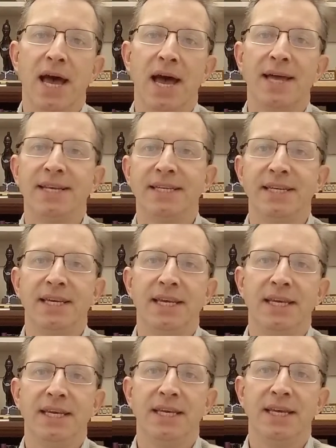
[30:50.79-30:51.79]
and
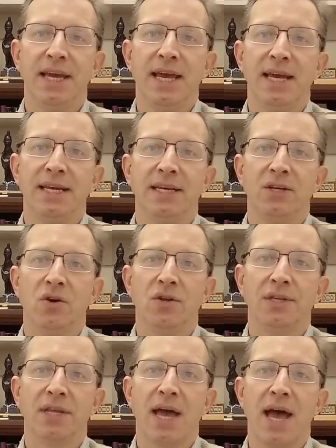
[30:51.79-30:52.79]
he
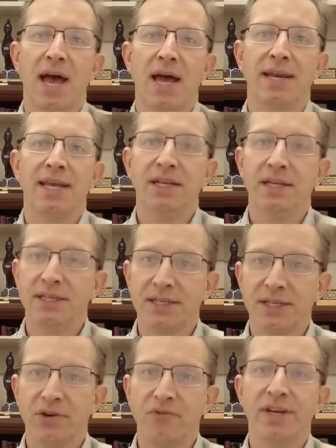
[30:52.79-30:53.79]
got an
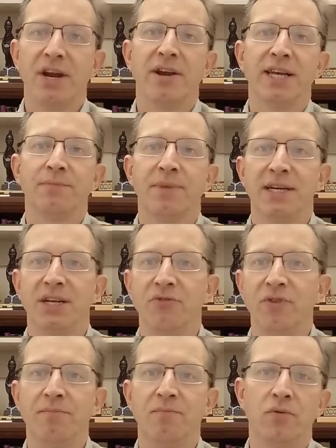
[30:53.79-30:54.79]
English radar expert
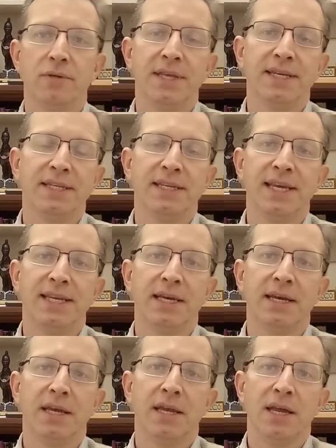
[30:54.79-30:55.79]
to reprocess the
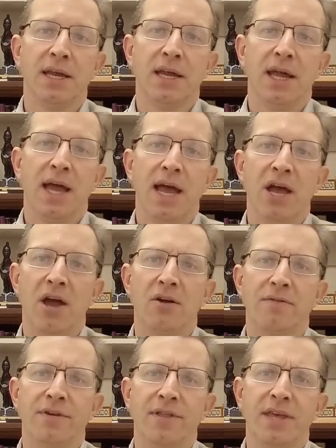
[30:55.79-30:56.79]
data.
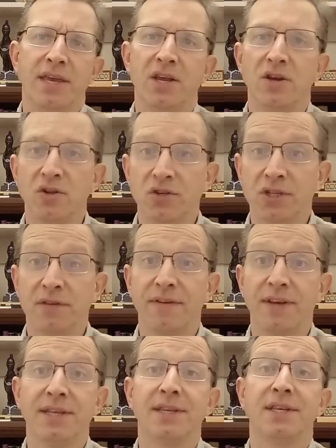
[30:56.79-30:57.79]
However, the conclusions
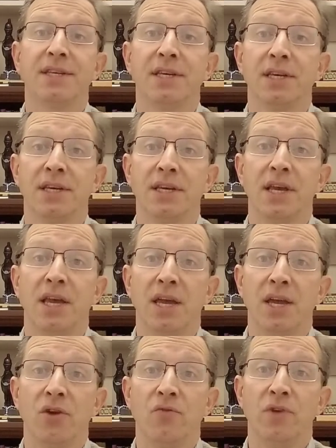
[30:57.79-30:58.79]
of his
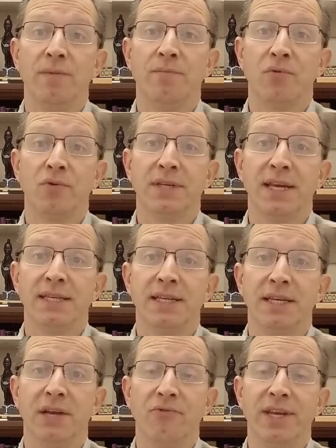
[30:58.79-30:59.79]

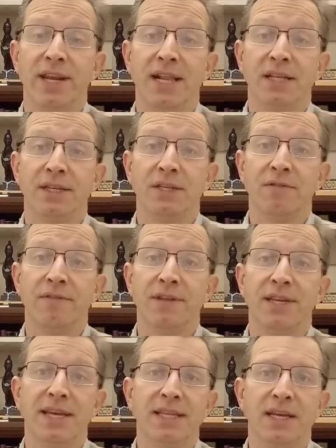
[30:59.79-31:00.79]
reprocessing and reanalysis of
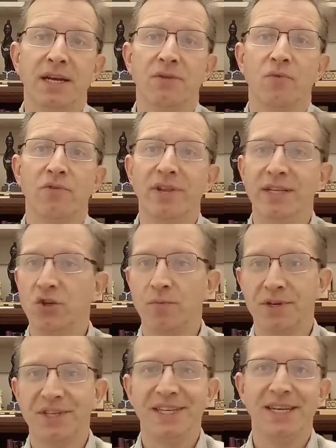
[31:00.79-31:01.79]
the data were really
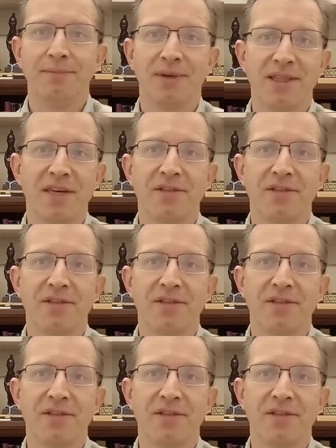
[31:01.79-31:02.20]
superseded by